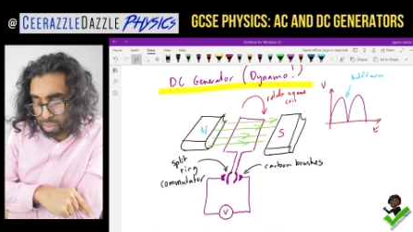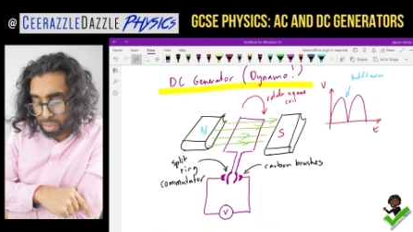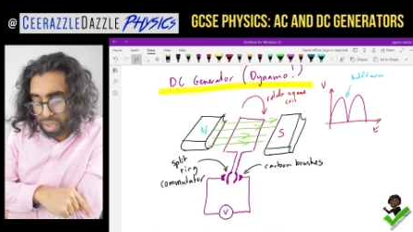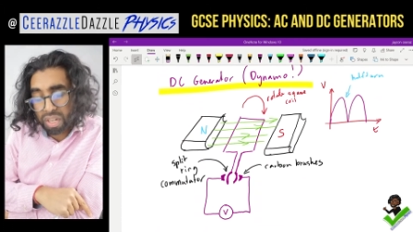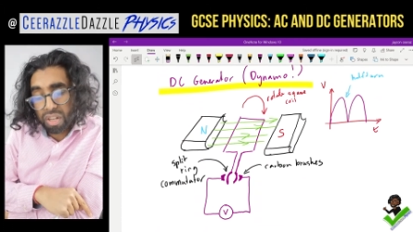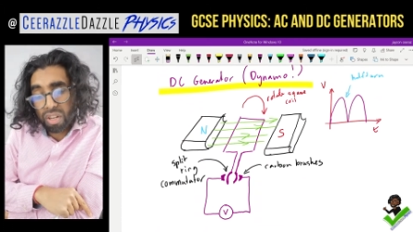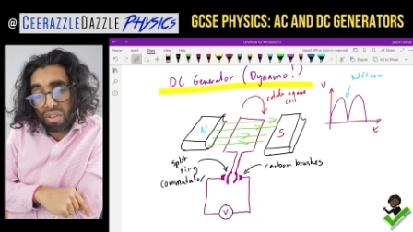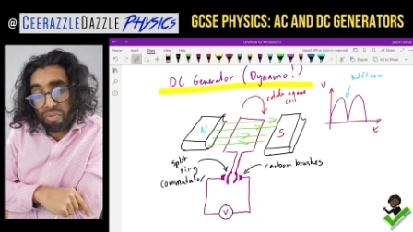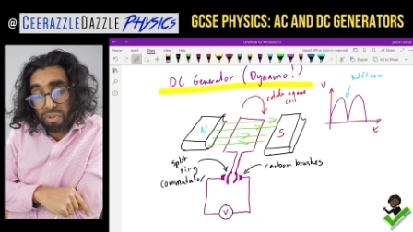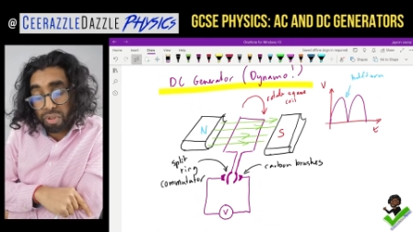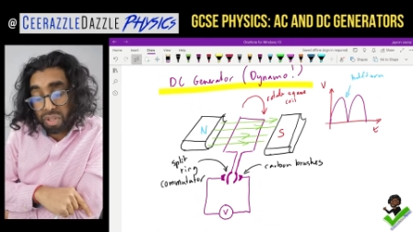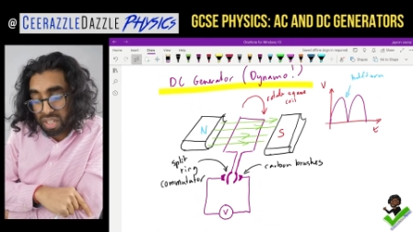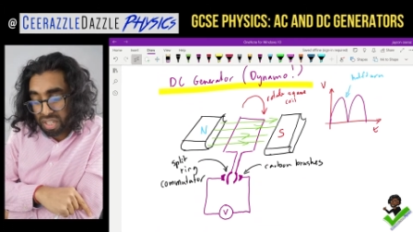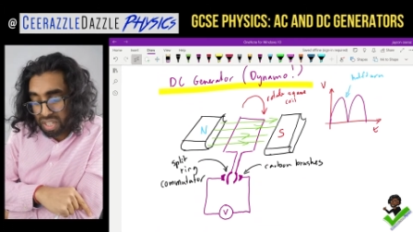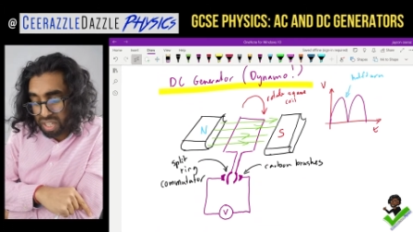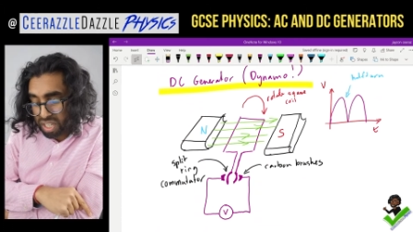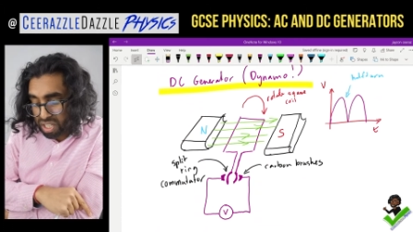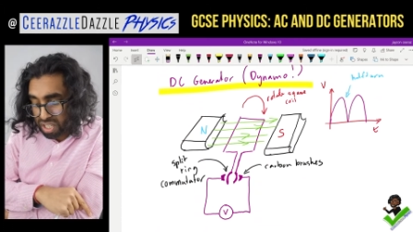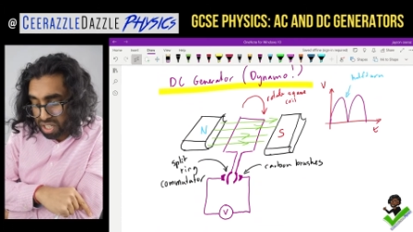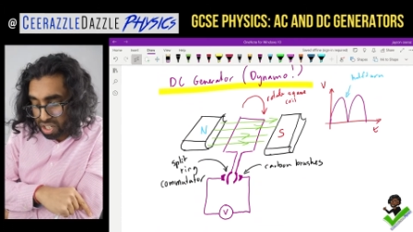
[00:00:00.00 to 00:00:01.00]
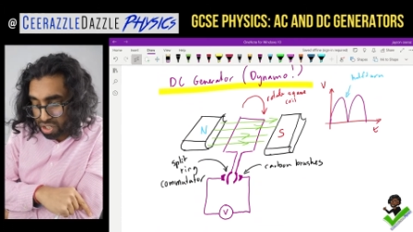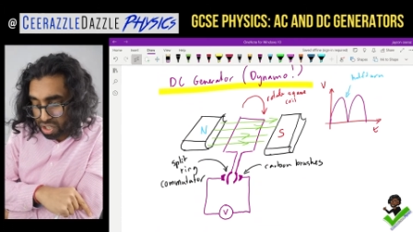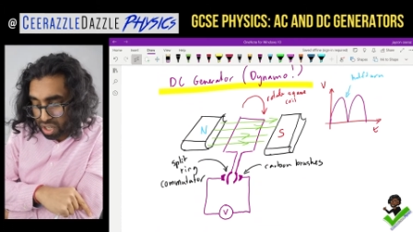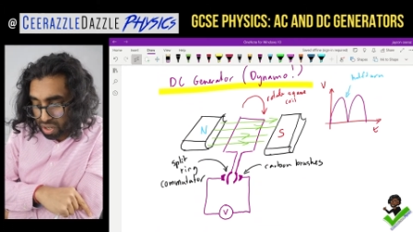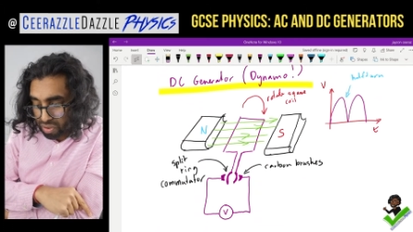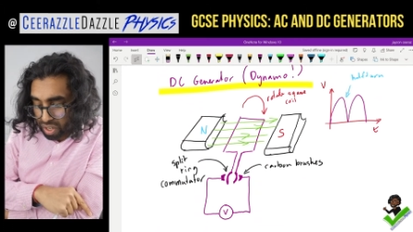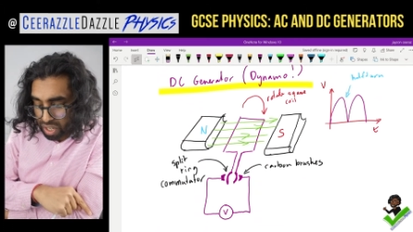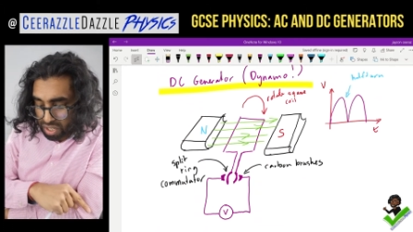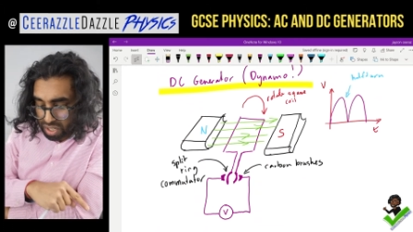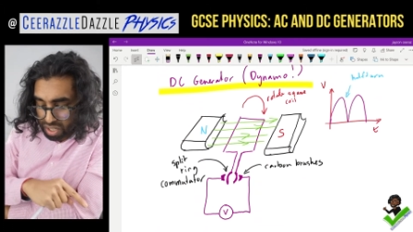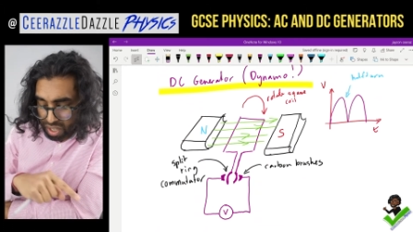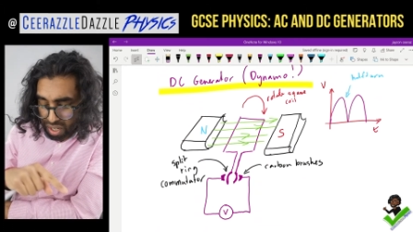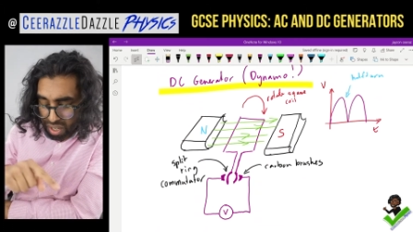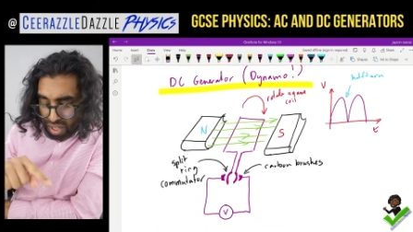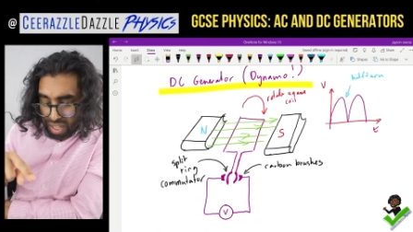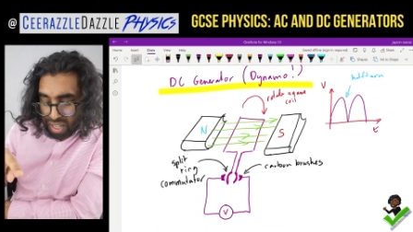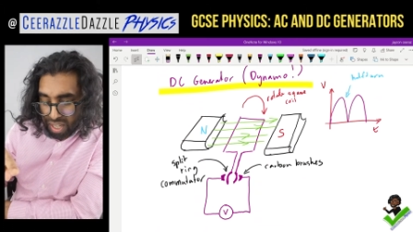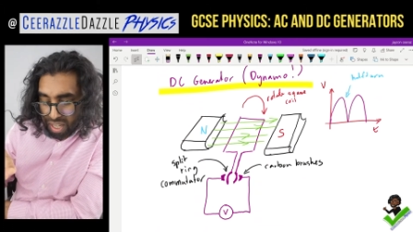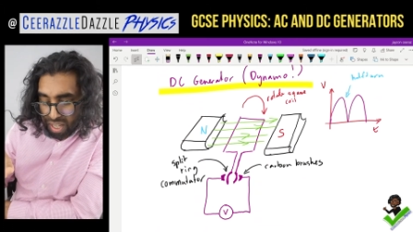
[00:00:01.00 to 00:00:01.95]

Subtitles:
We know for the DC generator